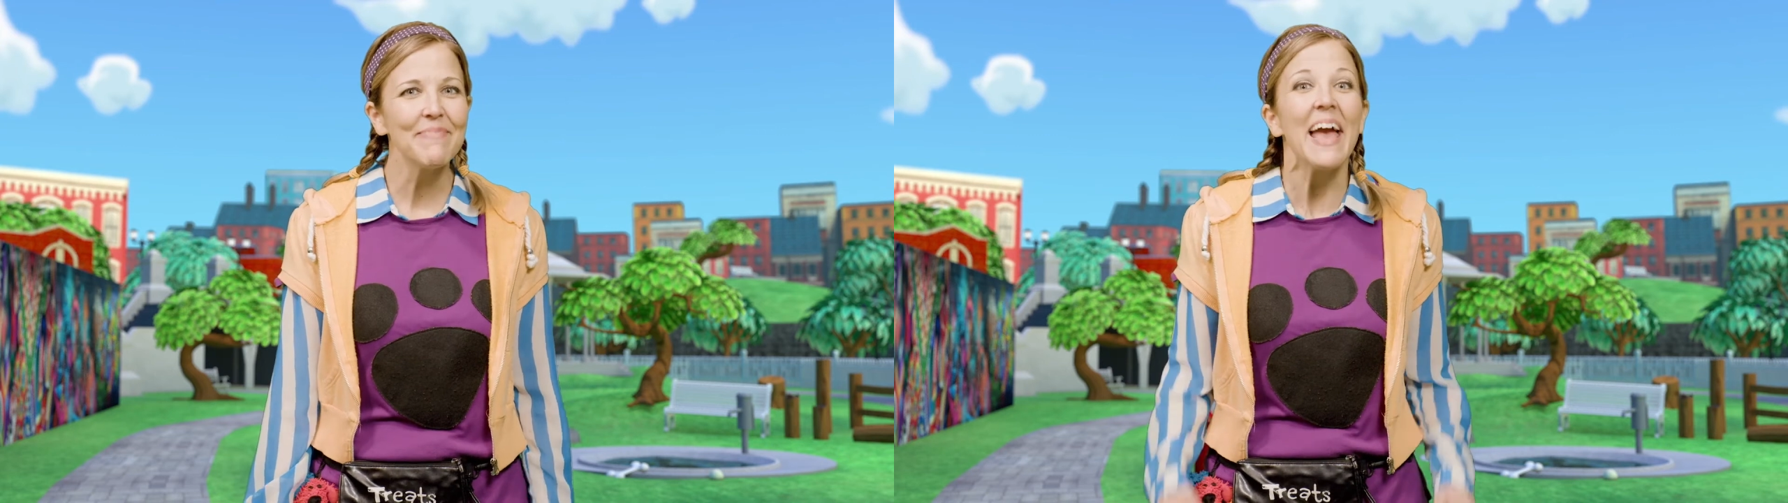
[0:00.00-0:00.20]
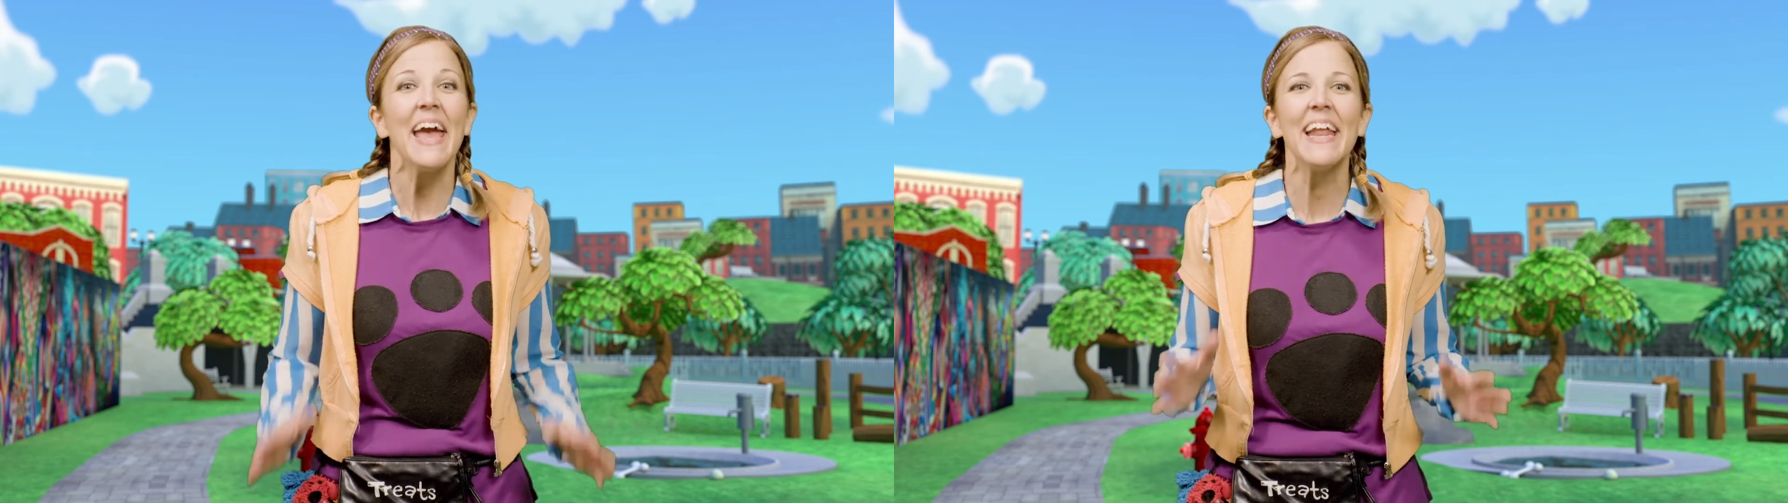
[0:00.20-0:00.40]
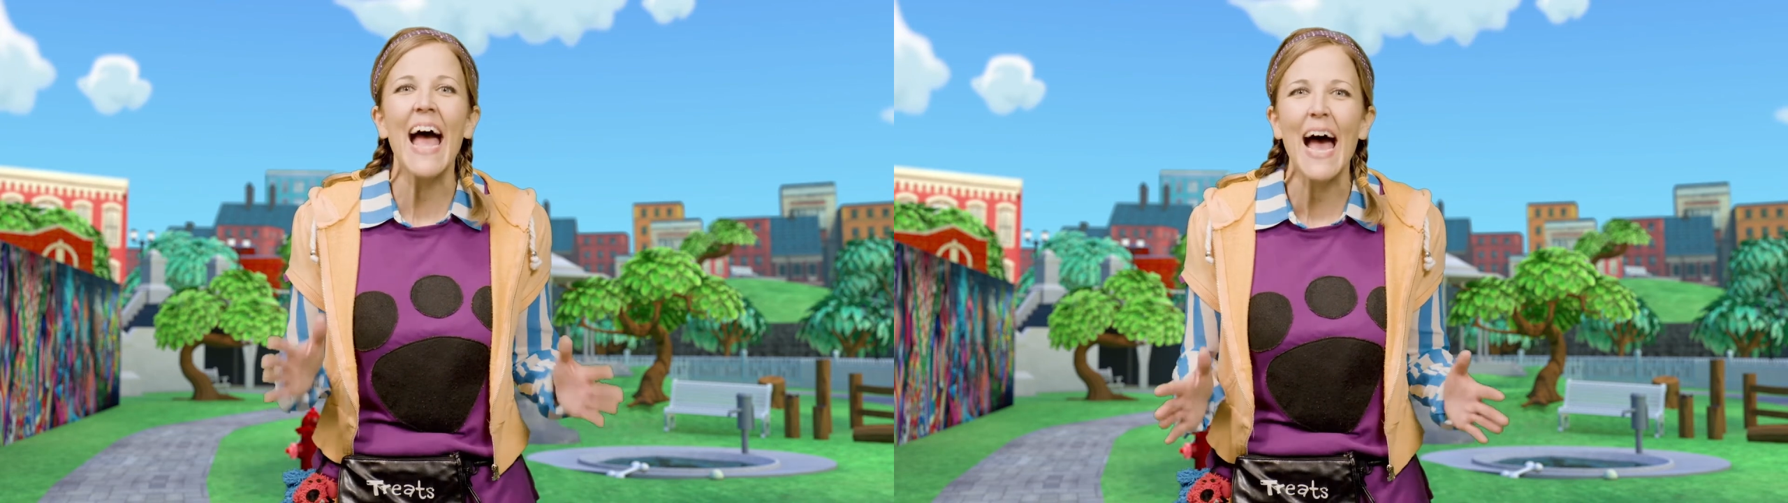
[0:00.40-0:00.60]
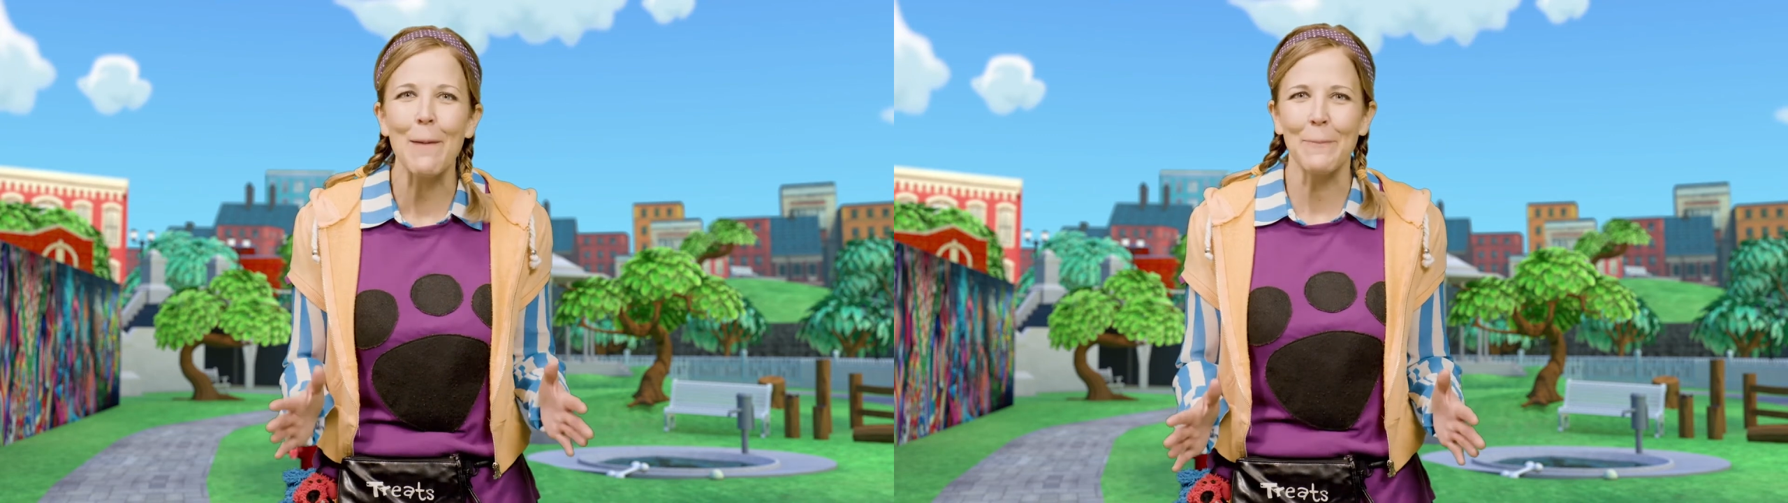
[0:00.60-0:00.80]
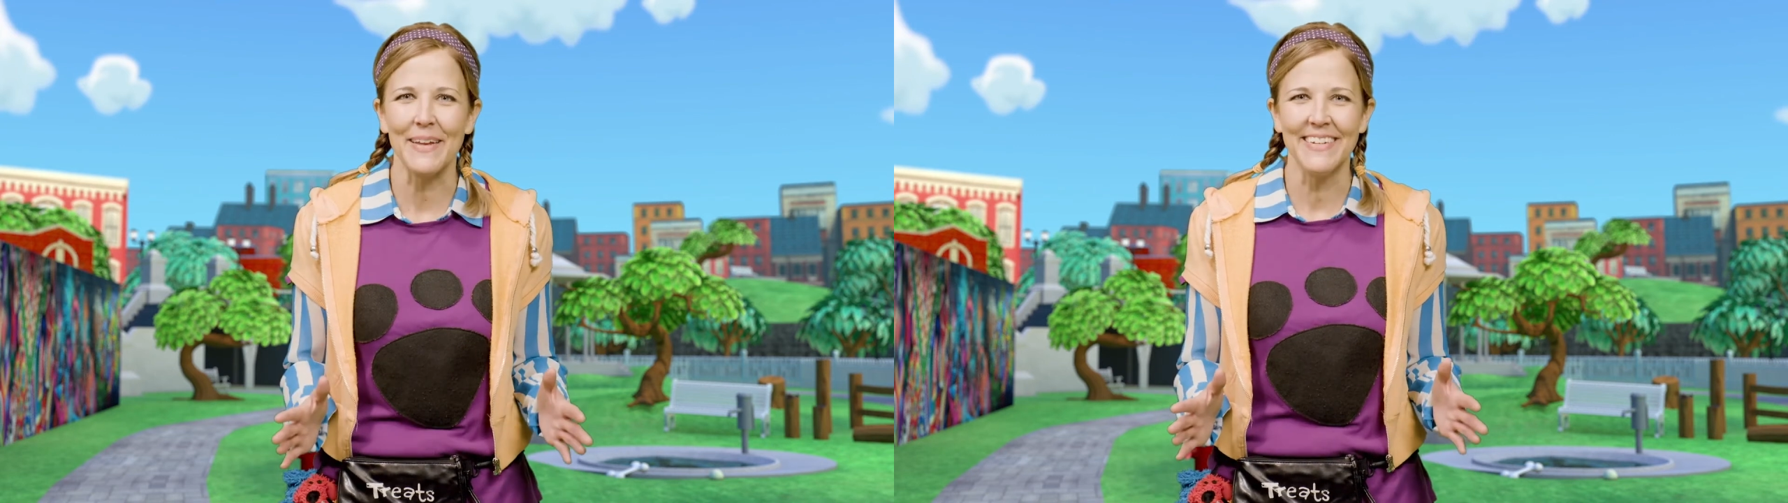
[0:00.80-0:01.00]
it
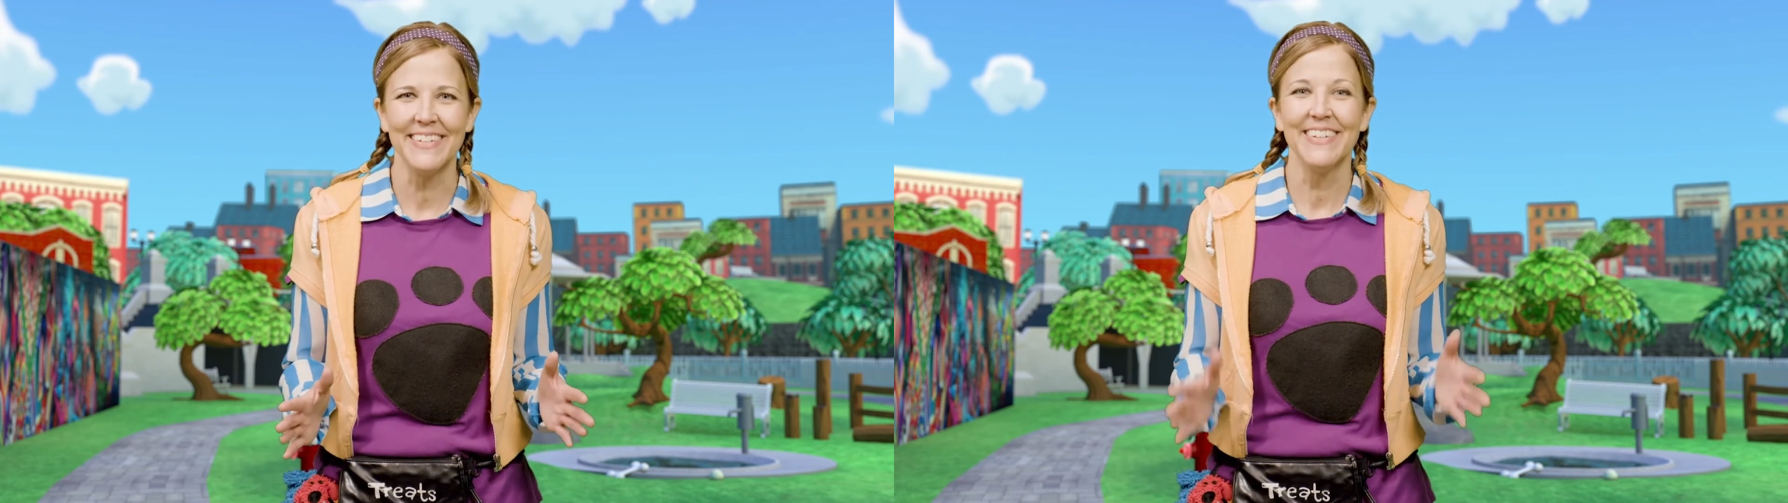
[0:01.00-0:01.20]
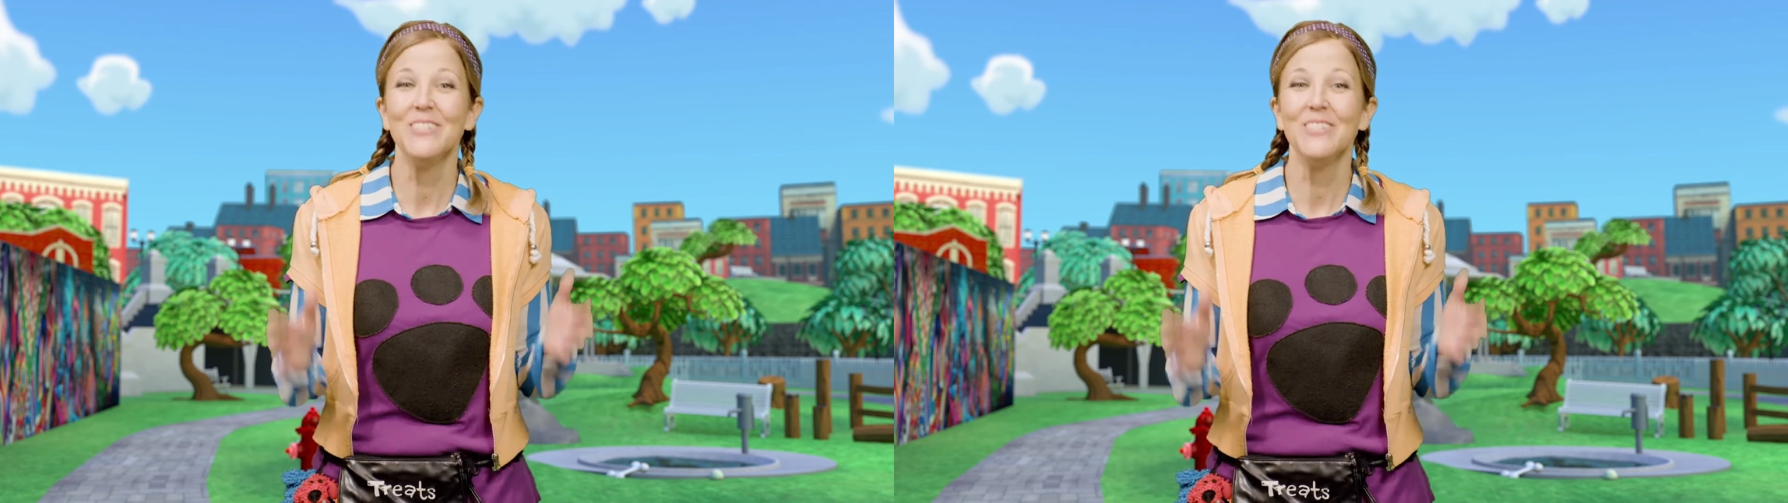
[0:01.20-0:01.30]
happened.